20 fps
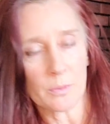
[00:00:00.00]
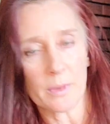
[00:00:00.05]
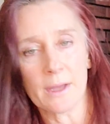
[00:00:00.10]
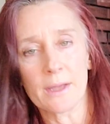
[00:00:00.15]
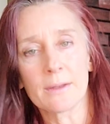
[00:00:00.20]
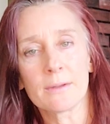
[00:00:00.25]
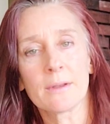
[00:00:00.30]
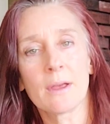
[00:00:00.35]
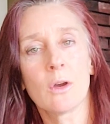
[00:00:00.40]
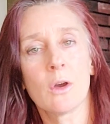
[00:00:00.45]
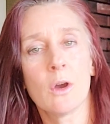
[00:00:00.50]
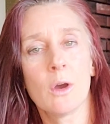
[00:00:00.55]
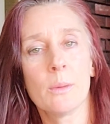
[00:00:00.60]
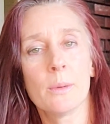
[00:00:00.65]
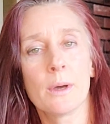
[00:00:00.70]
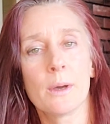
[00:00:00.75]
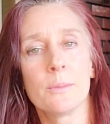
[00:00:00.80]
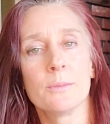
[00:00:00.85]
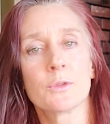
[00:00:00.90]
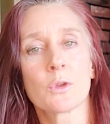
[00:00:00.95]
but
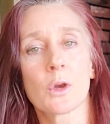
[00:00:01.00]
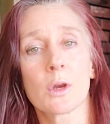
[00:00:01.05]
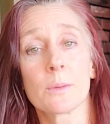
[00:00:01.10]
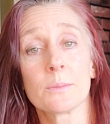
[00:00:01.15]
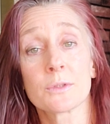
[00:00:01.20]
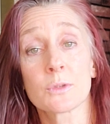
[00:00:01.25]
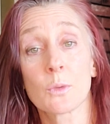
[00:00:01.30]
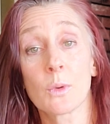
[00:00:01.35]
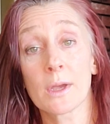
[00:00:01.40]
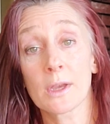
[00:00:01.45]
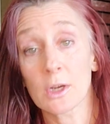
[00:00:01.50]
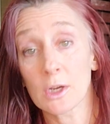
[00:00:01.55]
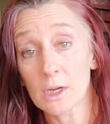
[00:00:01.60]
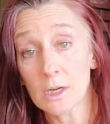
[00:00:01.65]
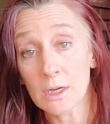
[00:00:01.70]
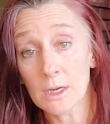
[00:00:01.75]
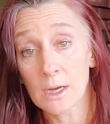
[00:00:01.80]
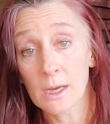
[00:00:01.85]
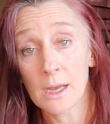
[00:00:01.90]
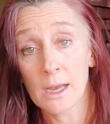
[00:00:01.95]
jojoba absorbs
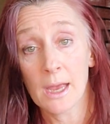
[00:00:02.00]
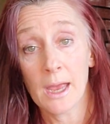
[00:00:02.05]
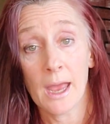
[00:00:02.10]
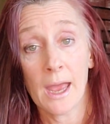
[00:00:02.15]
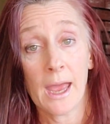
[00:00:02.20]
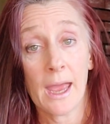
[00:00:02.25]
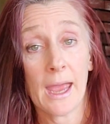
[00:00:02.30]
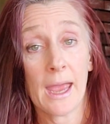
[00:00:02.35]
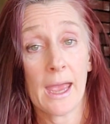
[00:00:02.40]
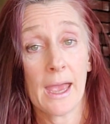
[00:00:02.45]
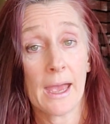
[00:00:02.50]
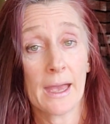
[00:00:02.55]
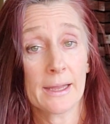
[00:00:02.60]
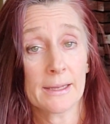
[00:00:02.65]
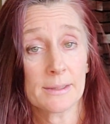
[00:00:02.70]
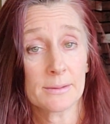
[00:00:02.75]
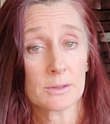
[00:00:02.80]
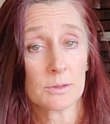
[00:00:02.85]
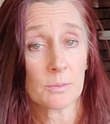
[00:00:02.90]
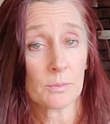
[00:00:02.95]
quicker
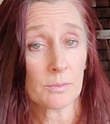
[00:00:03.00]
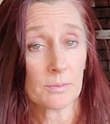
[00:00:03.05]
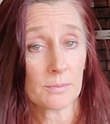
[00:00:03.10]
and